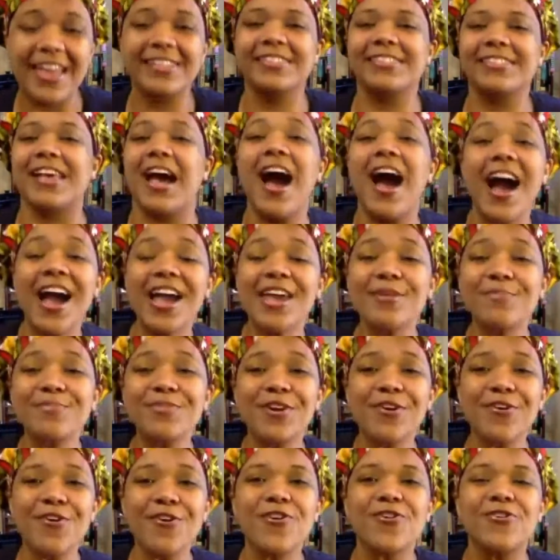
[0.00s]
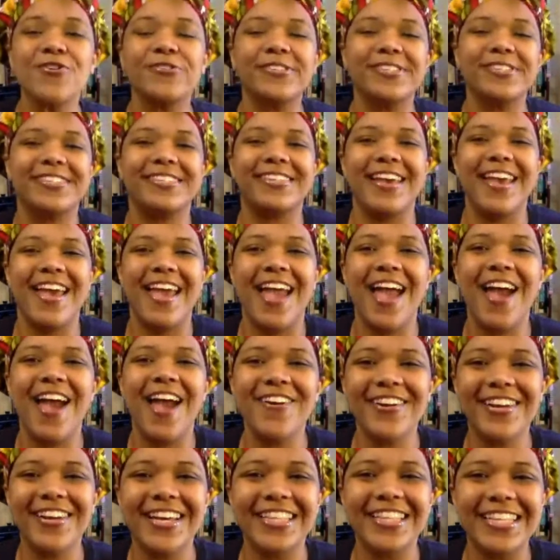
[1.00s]
I am your host, Erica
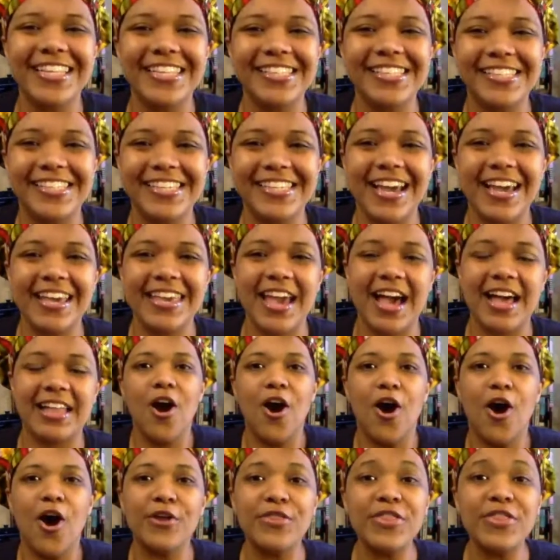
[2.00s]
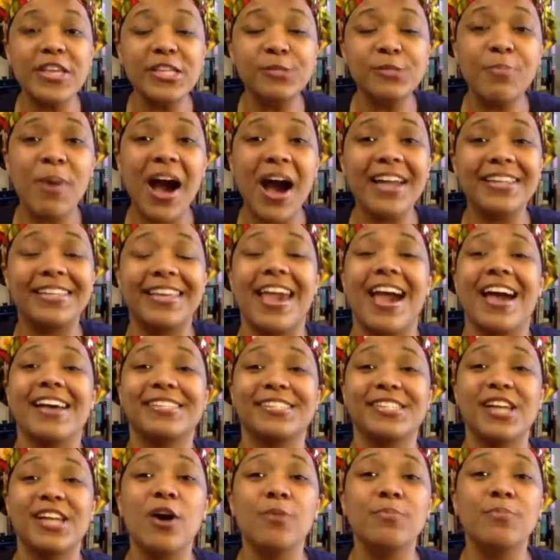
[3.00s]
Lindsay Ayala. On this podcast,
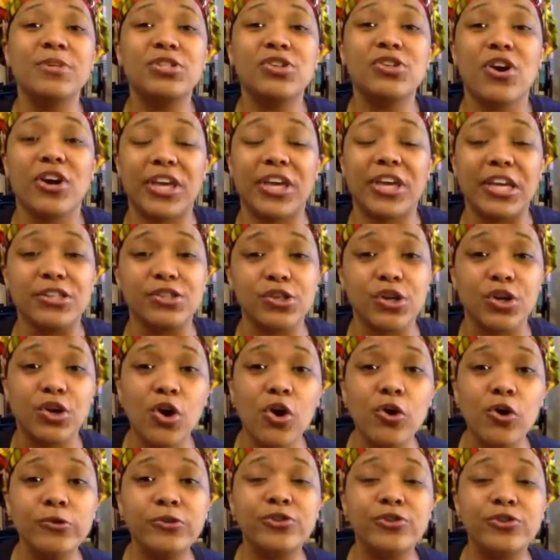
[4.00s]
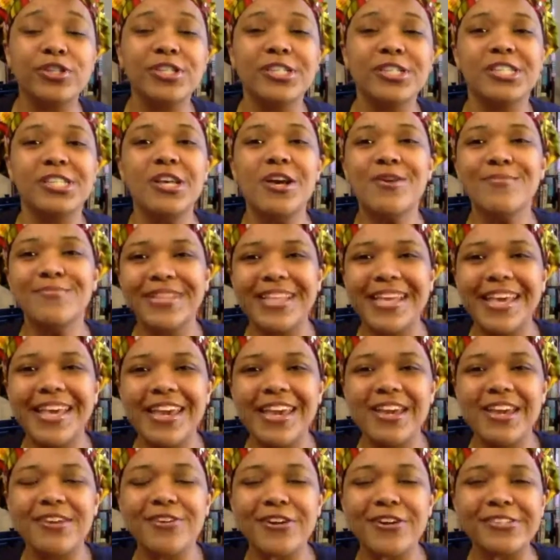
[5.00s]
I'll be talking to coaches,
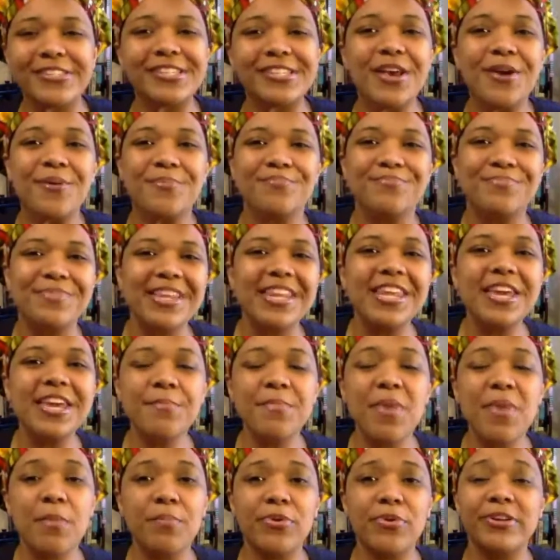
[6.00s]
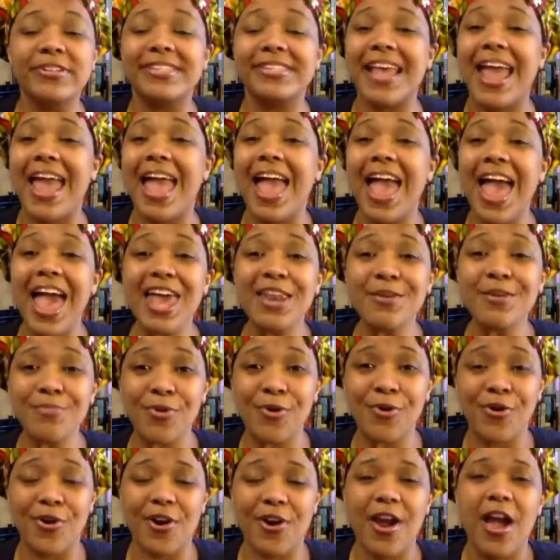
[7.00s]
players, media members, and
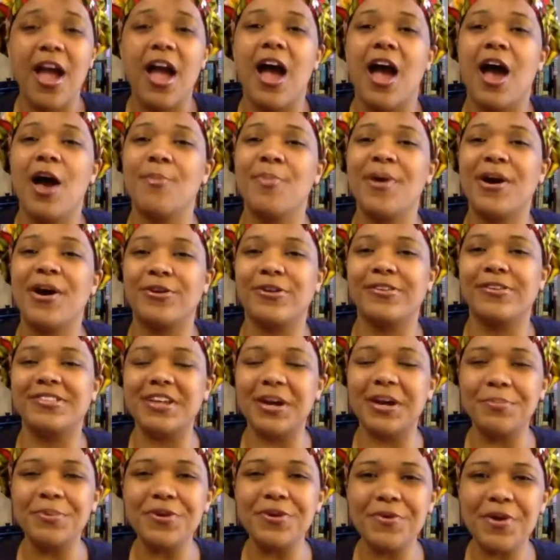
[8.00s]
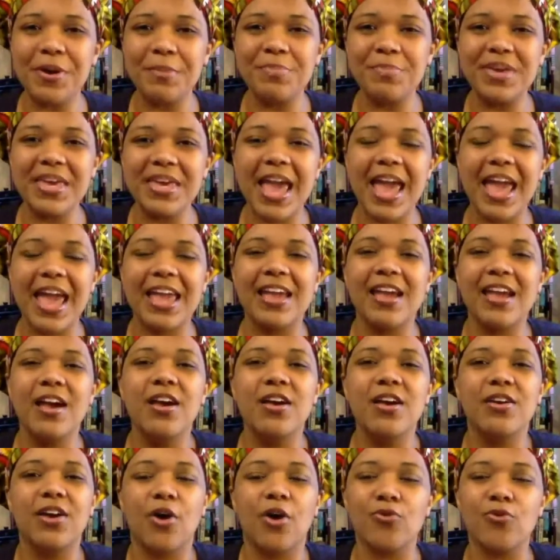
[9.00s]
more about a WNBA
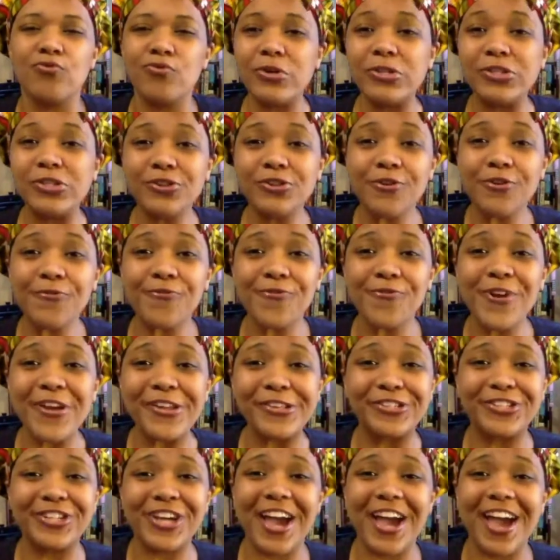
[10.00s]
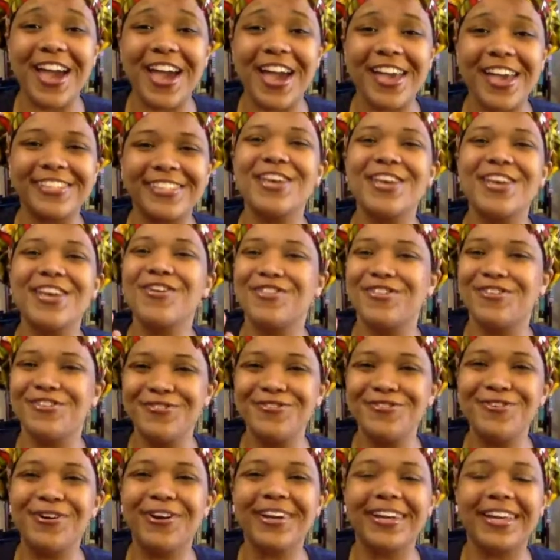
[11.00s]
original franchise, the New
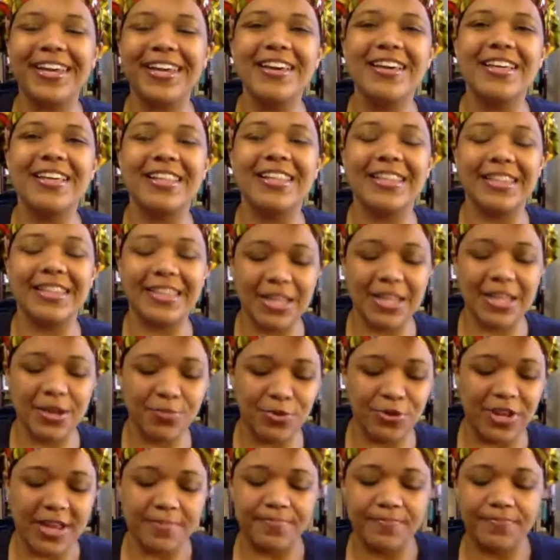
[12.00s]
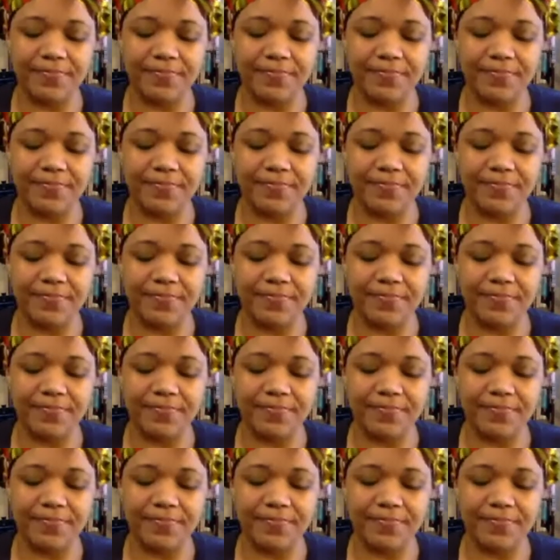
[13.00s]
York Liberty.